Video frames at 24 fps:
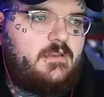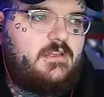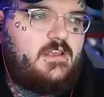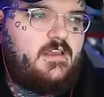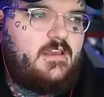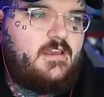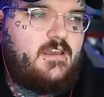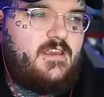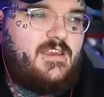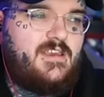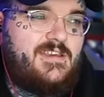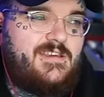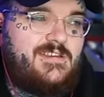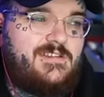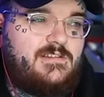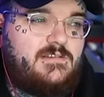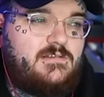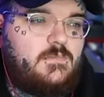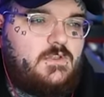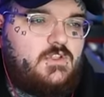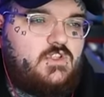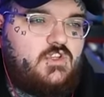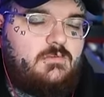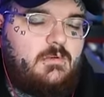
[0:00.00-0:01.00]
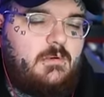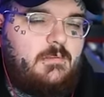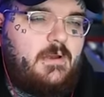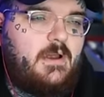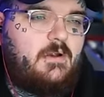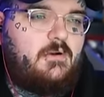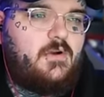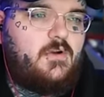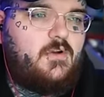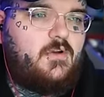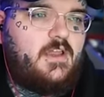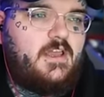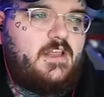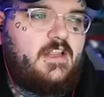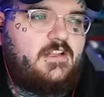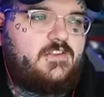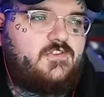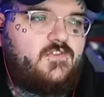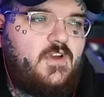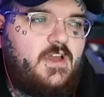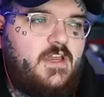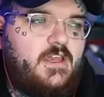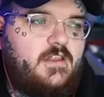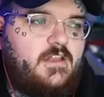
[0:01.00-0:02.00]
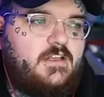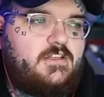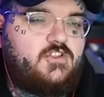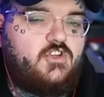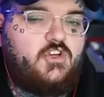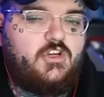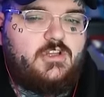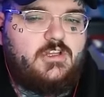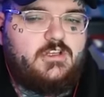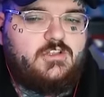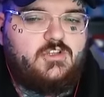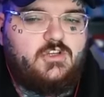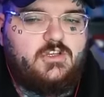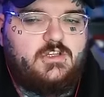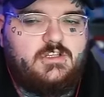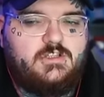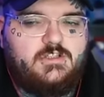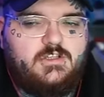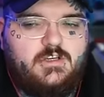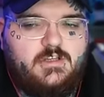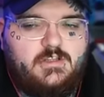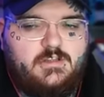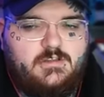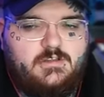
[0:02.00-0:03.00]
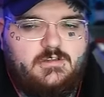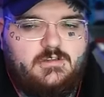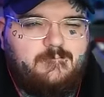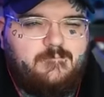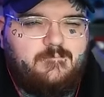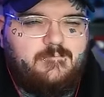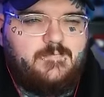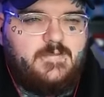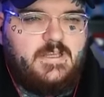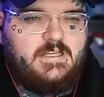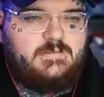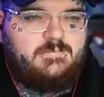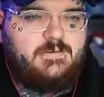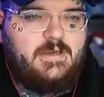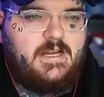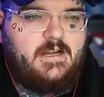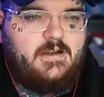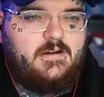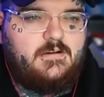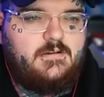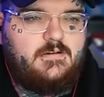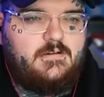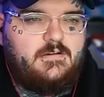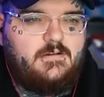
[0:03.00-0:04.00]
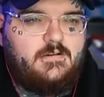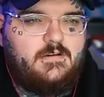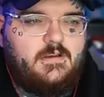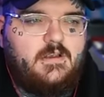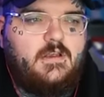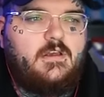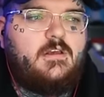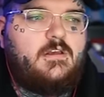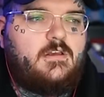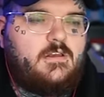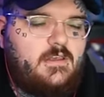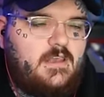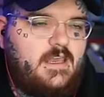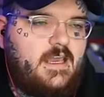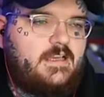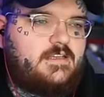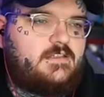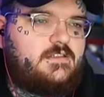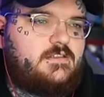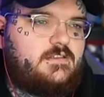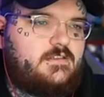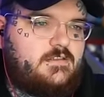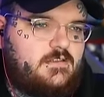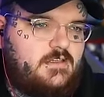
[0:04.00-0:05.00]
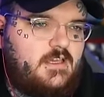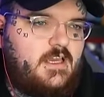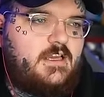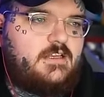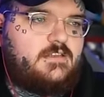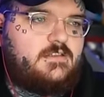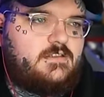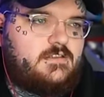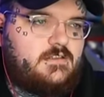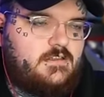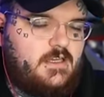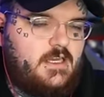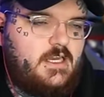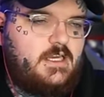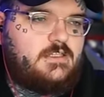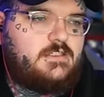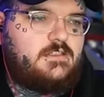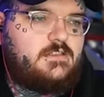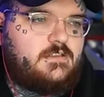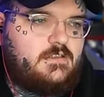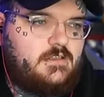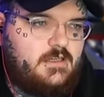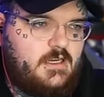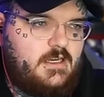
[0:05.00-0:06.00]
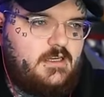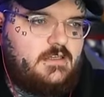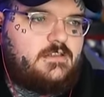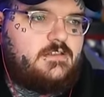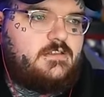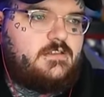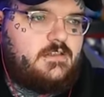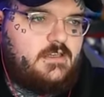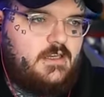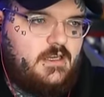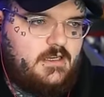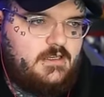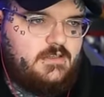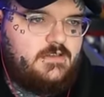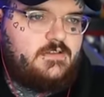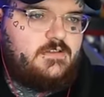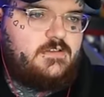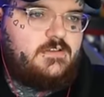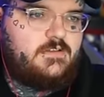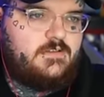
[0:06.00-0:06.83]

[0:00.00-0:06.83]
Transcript: take a hit. Superpower? Okay, that's fine. That's good. That's good. That's good. That's better. Yes, yes, yes, yes, yes.